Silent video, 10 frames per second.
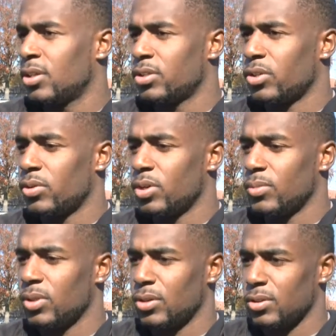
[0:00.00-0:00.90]
So,
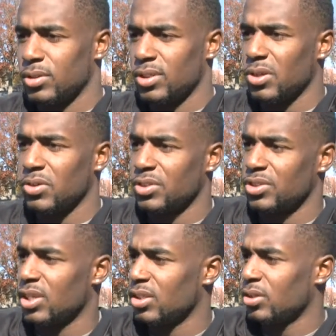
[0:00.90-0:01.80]
you know, the goals didn't
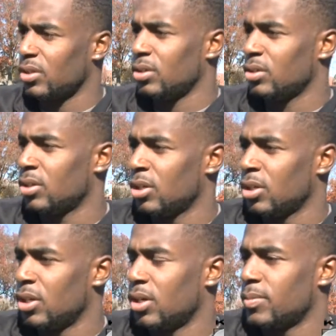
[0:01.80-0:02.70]
change at all.
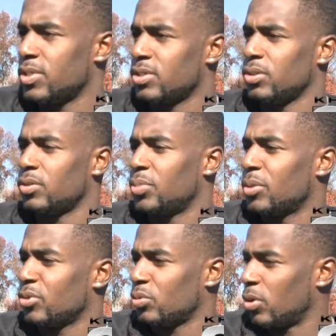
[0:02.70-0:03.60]
It's just a little
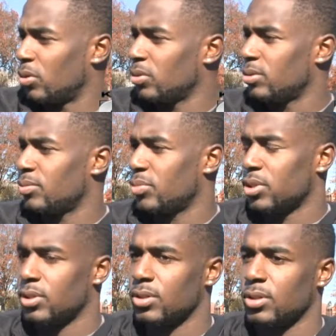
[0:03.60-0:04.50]
bump in the road.
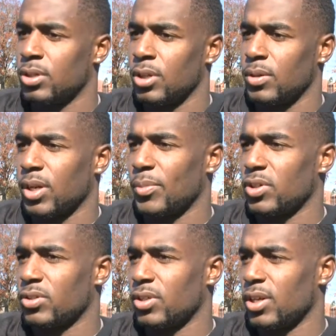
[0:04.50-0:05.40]
But got to
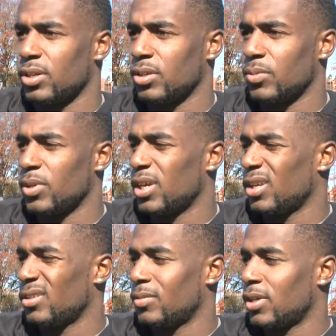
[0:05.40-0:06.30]
make sure that, you know, we
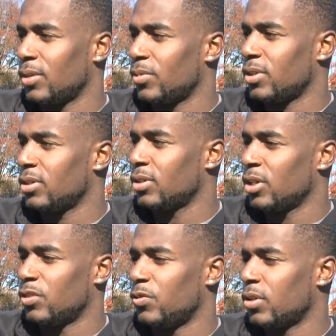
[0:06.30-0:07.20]
can't really
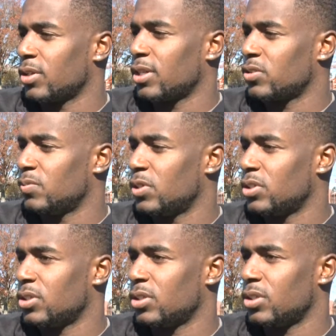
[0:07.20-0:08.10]
dwell on that too
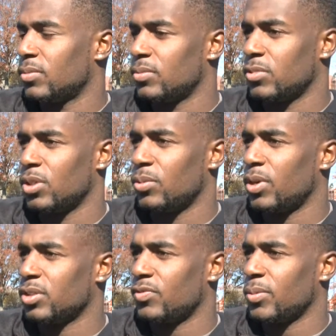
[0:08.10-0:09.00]
much. You know, we
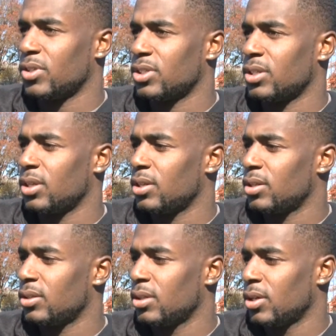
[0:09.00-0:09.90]
watched the film on Sunday,
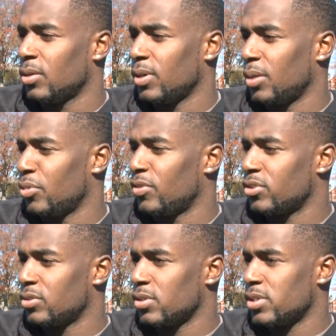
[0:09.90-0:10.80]
and we got to move on
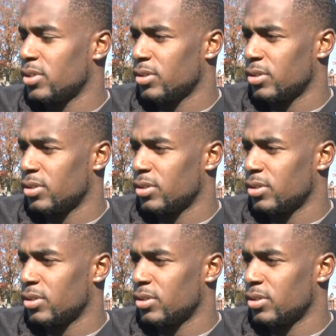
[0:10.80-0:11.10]
to USC.